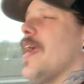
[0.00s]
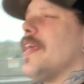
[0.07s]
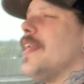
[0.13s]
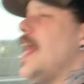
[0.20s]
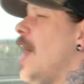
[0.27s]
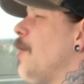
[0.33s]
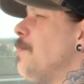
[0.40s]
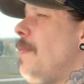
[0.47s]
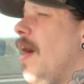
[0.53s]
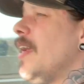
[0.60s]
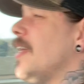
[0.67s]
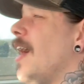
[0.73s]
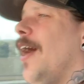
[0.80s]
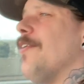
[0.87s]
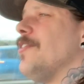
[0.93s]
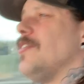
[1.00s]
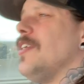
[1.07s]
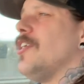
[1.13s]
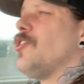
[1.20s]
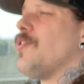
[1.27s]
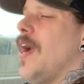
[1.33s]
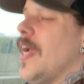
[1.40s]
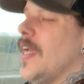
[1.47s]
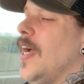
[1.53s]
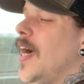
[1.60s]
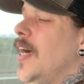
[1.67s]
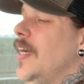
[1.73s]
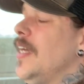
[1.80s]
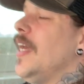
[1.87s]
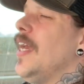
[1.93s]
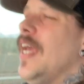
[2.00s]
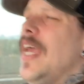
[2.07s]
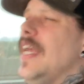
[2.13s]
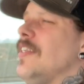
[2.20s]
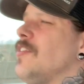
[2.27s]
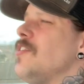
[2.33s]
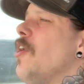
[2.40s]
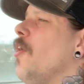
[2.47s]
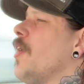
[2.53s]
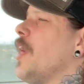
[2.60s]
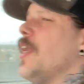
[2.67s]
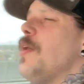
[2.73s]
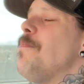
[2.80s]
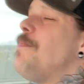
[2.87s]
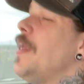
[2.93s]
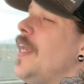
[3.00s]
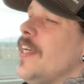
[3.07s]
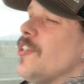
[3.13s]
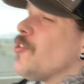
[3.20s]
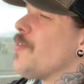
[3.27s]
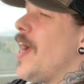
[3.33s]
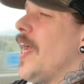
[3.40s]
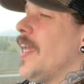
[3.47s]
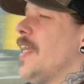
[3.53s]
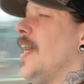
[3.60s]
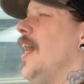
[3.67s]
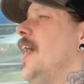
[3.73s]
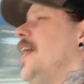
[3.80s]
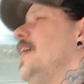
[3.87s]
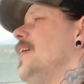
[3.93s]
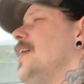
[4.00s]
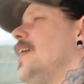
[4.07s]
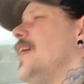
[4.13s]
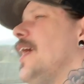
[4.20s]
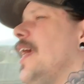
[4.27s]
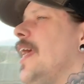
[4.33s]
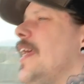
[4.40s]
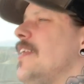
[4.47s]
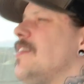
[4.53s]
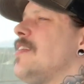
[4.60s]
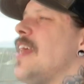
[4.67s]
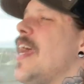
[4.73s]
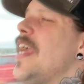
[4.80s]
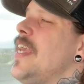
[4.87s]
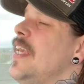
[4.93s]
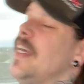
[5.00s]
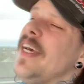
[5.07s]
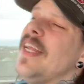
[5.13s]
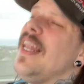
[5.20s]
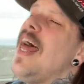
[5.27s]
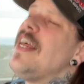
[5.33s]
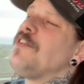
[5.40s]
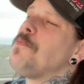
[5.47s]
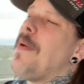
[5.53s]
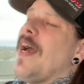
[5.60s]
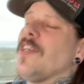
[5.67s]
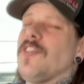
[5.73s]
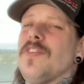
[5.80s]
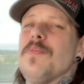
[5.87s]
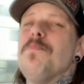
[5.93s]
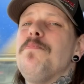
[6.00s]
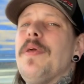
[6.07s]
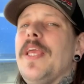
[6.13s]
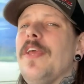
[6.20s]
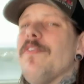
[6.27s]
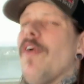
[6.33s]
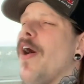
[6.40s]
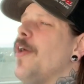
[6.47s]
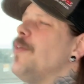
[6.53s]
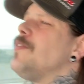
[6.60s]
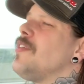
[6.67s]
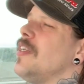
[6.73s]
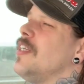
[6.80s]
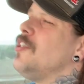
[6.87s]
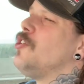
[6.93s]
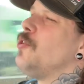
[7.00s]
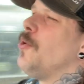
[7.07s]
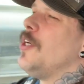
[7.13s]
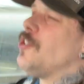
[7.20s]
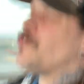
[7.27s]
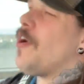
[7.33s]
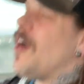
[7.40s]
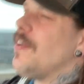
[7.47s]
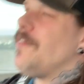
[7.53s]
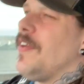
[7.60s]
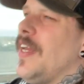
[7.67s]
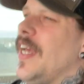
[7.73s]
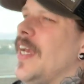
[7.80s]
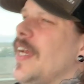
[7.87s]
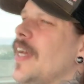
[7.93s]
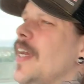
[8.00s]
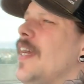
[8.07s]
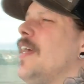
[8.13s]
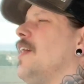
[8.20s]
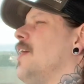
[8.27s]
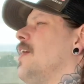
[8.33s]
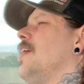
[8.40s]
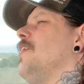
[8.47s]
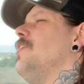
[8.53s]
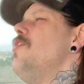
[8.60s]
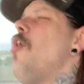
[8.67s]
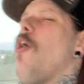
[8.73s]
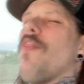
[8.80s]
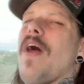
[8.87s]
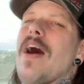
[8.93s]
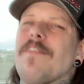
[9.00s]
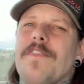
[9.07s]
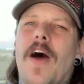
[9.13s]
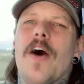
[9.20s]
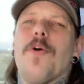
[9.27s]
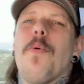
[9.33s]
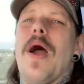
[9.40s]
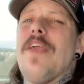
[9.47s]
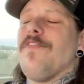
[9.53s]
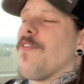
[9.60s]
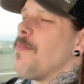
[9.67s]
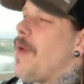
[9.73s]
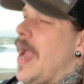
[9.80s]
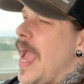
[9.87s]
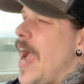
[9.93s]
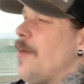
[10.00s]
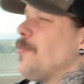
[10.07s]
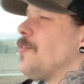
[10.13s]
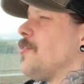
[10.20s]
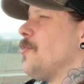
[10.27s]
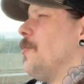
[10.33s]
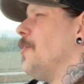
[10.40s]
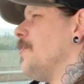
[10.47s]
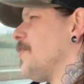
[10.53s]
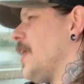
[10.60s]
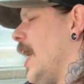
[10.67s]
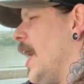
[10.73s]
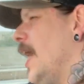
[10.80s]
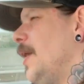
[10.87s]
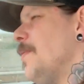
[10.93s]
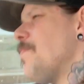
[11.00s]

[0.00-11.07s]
Now, my car isn't a track car. It's not going to be a track car. It's a let's bash some B roads and enjoy driving it, not that far away from my house sort of car.